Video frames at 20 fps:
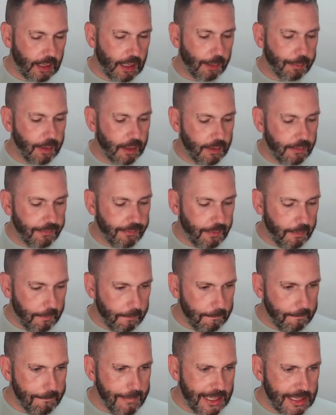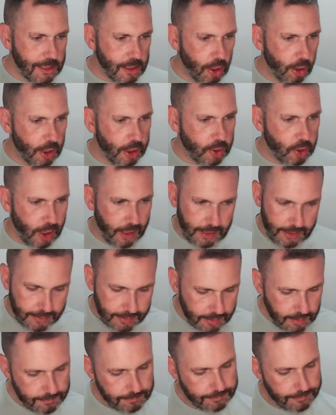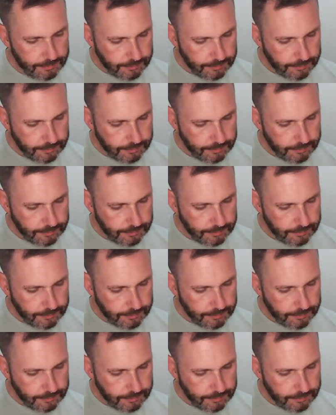a couple of mixologies,